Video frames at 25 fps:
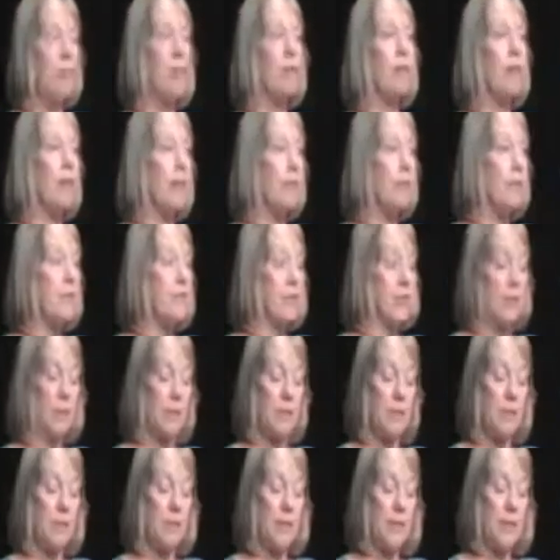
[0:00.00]

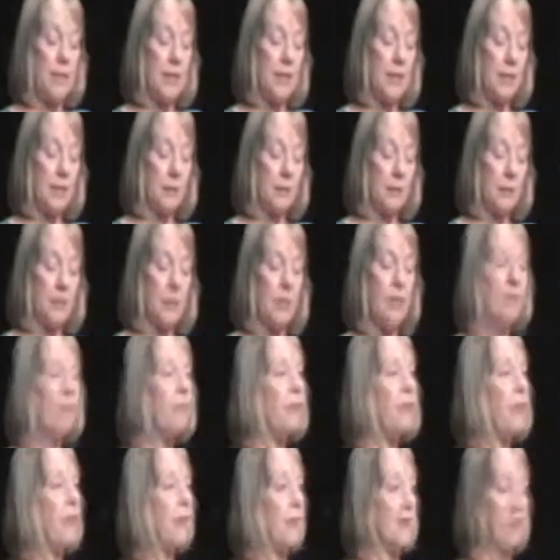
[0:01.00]
Gravestones tilt with
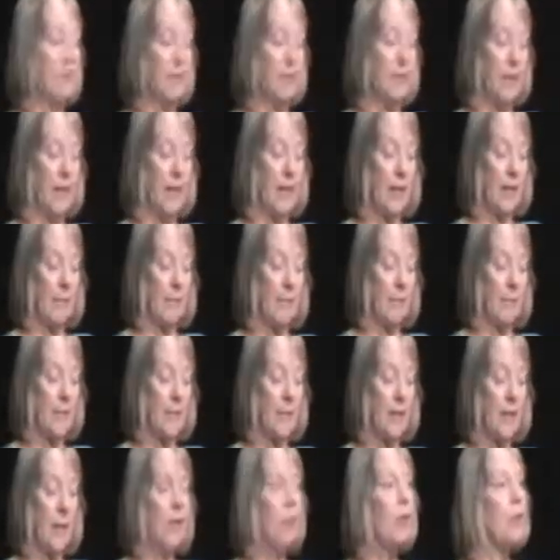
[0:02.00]
faded names,
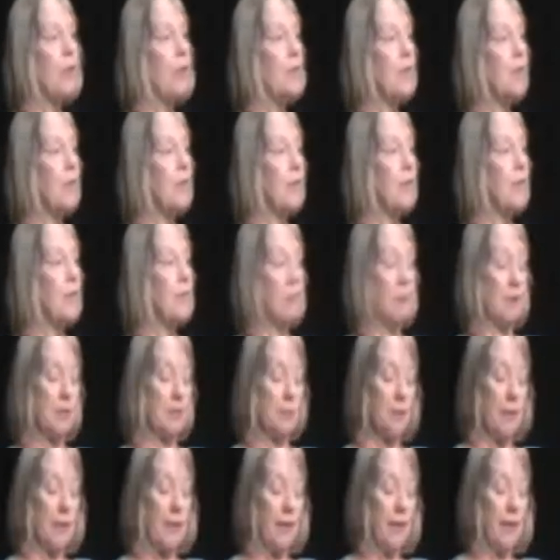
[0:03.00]
concealed
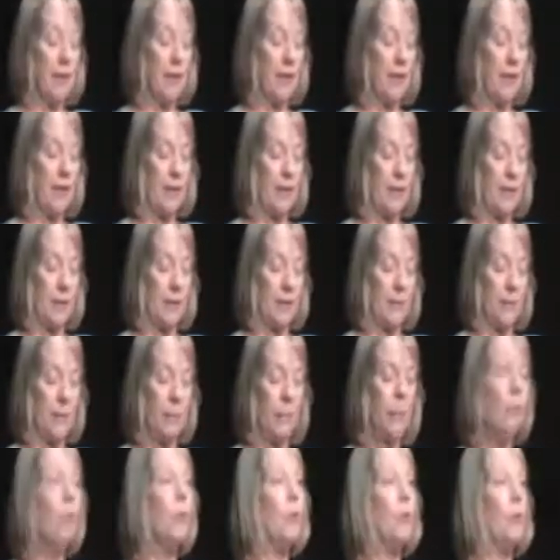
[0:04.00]
by lichen,
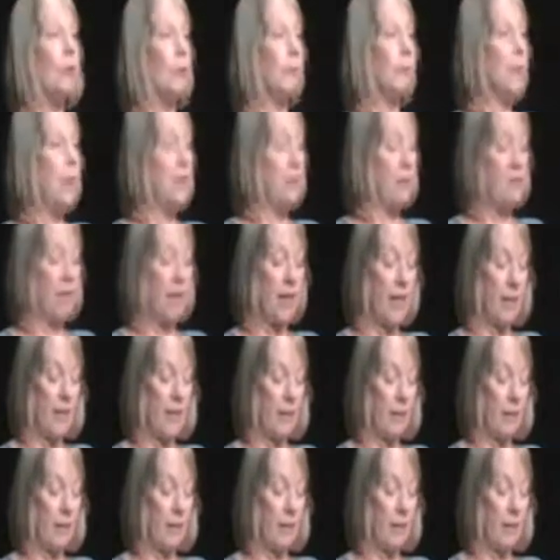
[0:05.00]
worn by
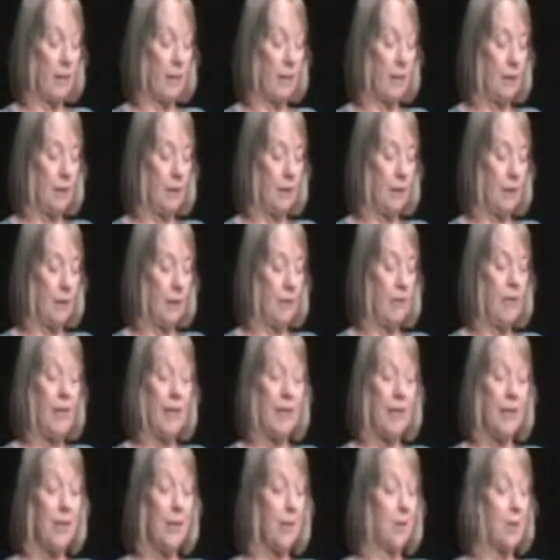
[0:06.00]
rain. They
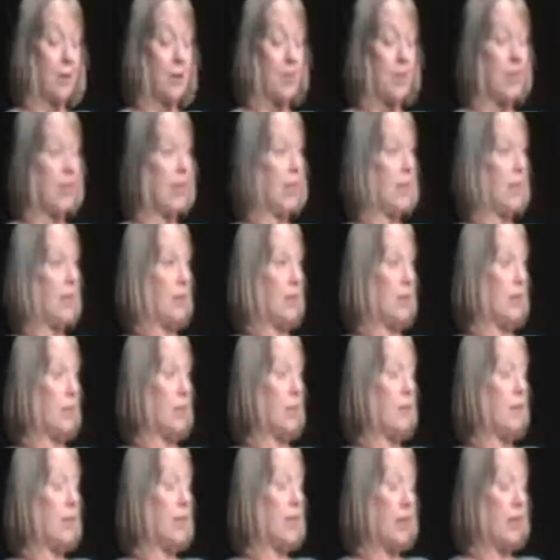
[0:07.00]
know the dead
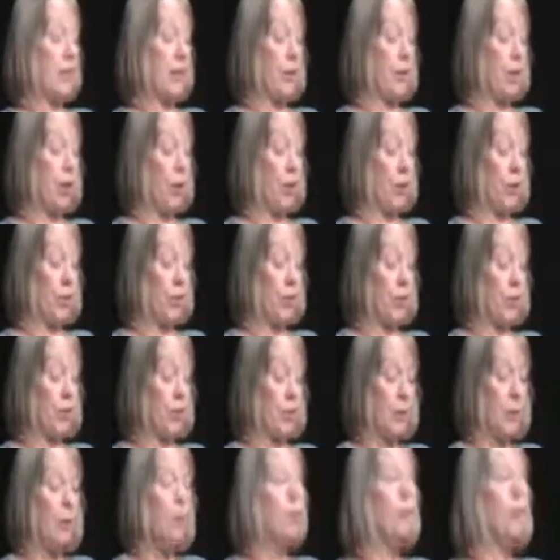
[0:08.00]
aren't really gone.
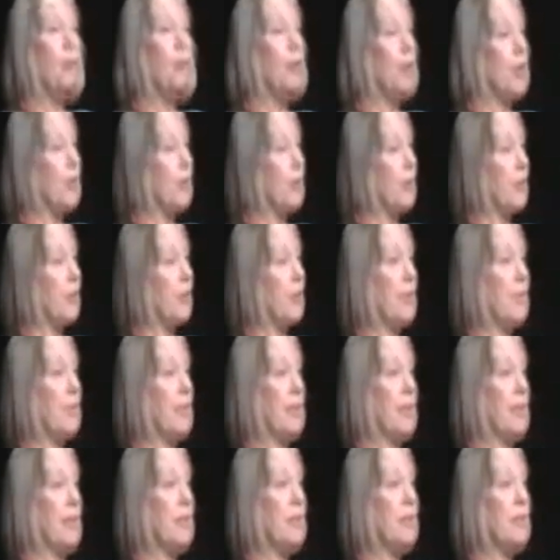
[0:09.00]
All earthly
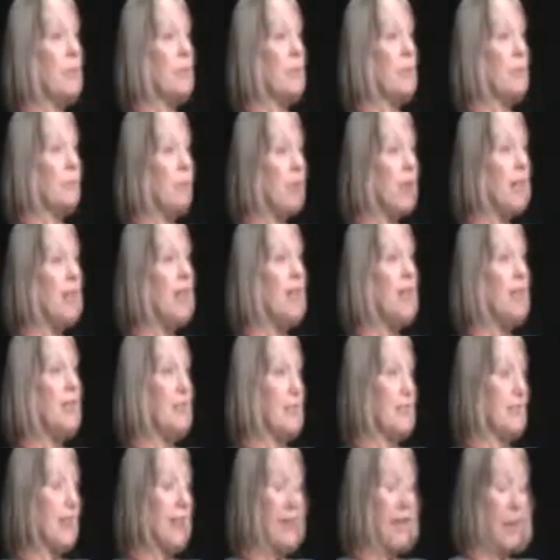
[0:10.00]
things will rise
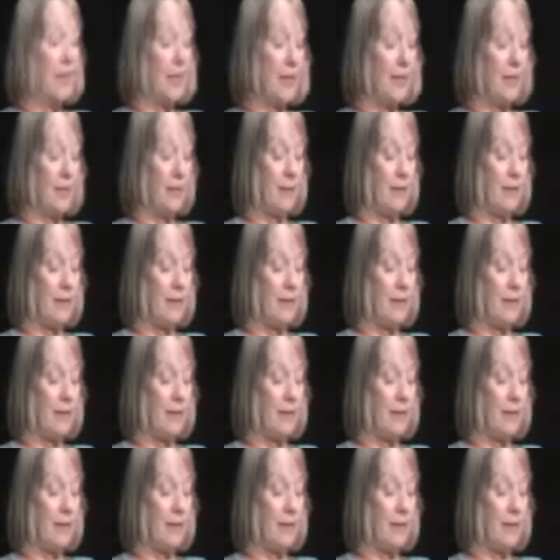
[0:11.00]
again.